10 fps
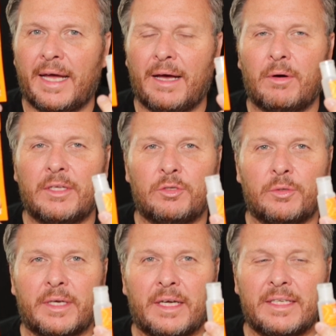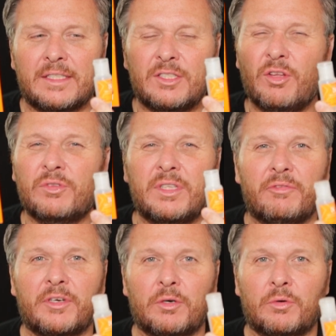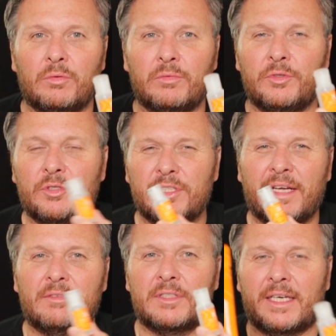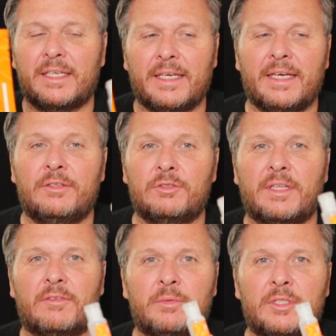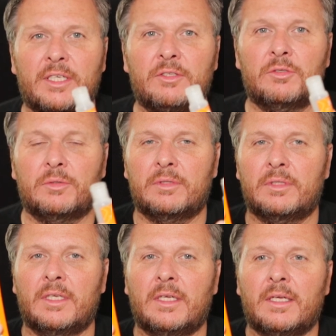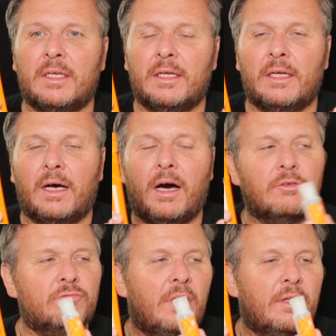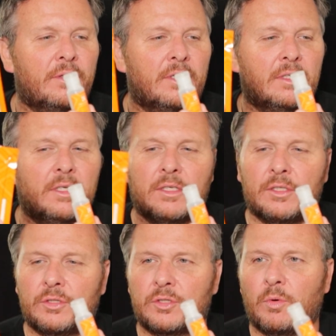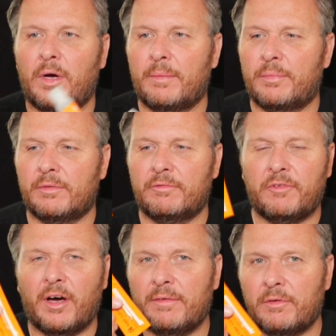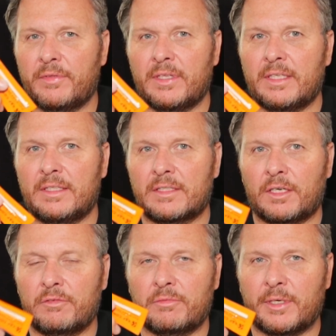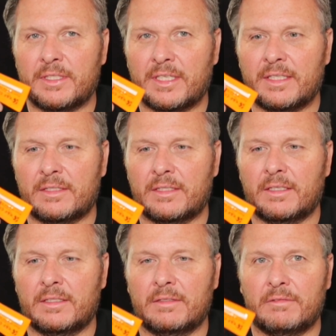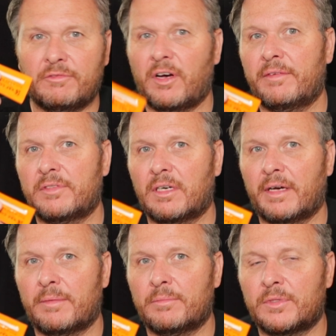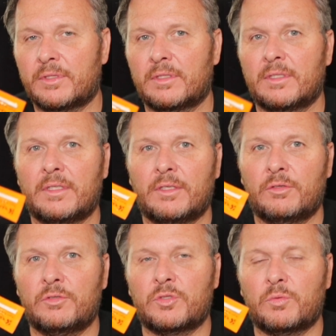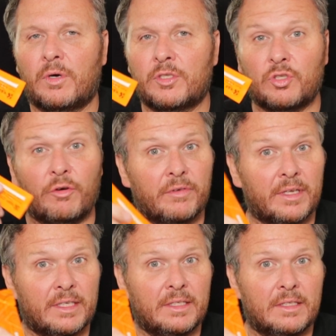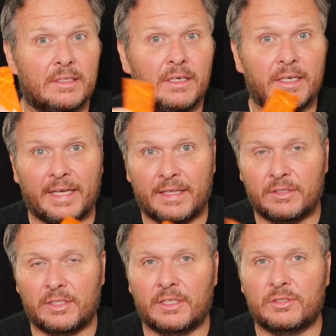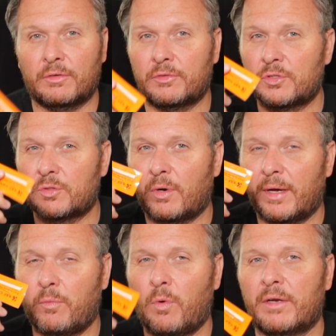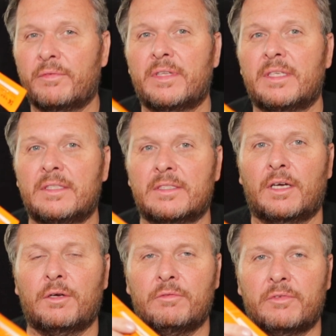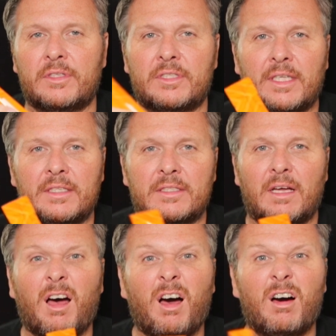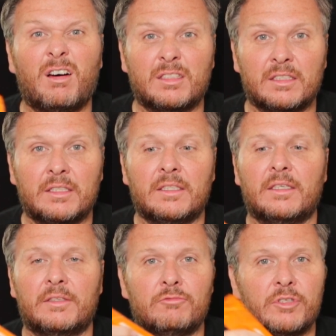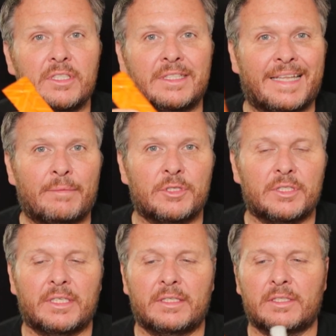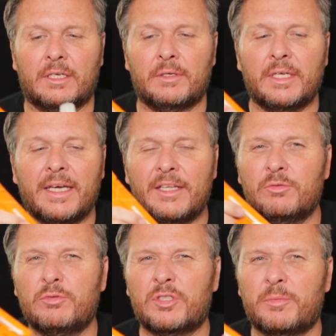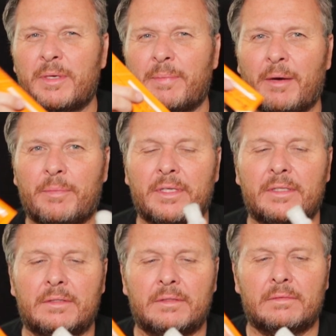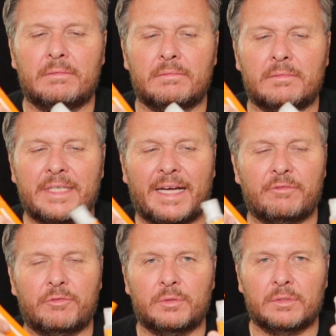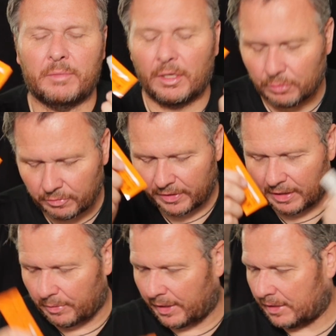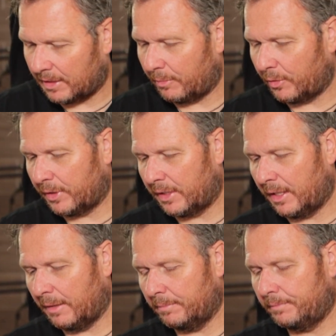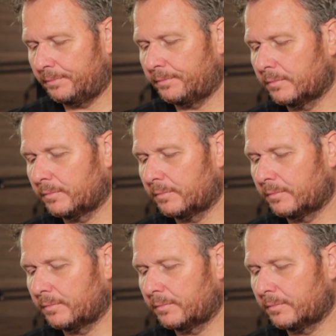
how I do it. And it's not difficult. You just have to take care. You just have to be gentle. And I'd rather swipe five of these over my sensor five times than softly and get the dirt off than swipe one of these over the sensor hard and risk damaging it. So it's all just a bit about being tactful, and but I'll do a video on that at some point. Um,